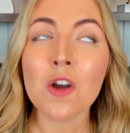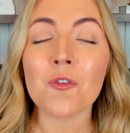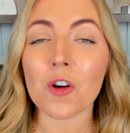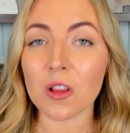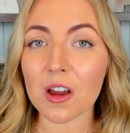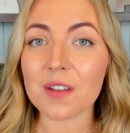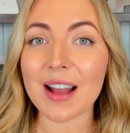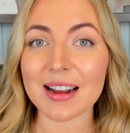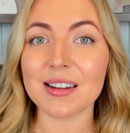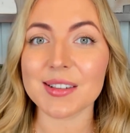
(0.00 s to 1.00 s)
For a lot of
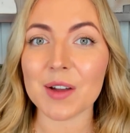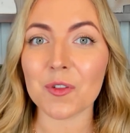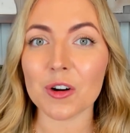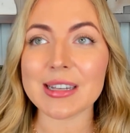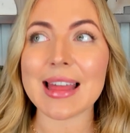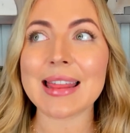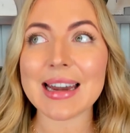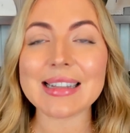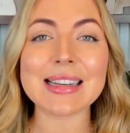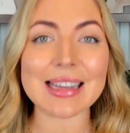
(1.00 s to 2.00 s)
acne sufferers,
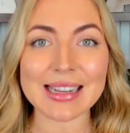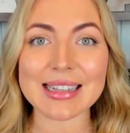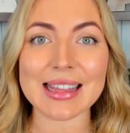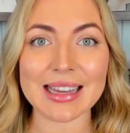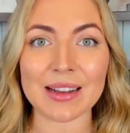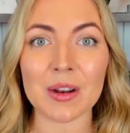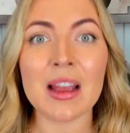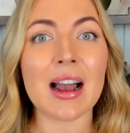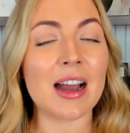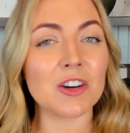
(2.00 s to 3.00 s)
that is an easy thing.
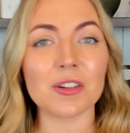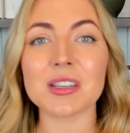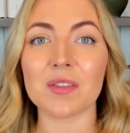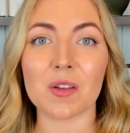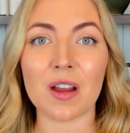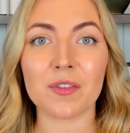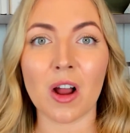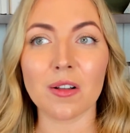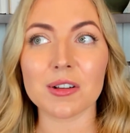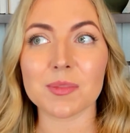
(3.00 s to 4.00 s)

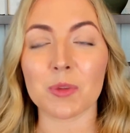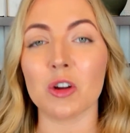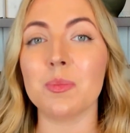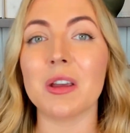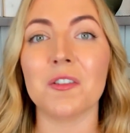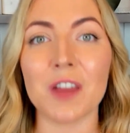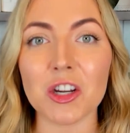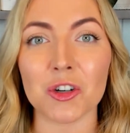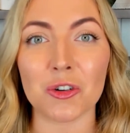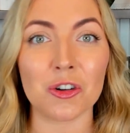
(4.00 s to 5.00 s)
$175 could be a
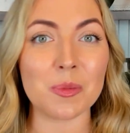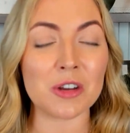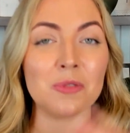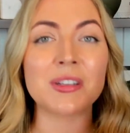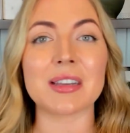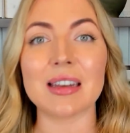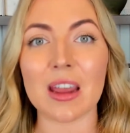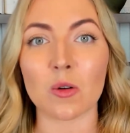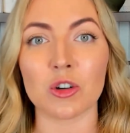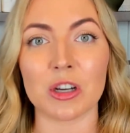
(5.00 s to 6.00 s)
facial, could be a new
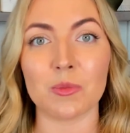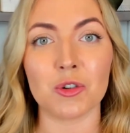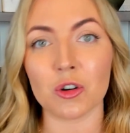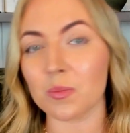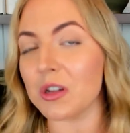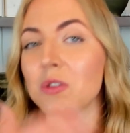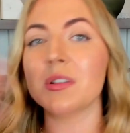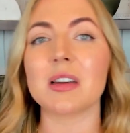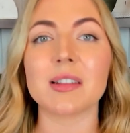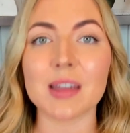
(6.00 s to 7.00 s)
skincare regime, could be a new
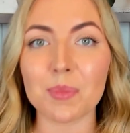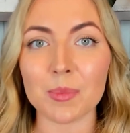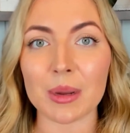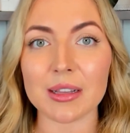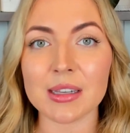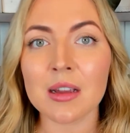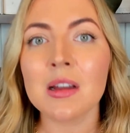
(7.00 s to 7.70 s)
set of supplements.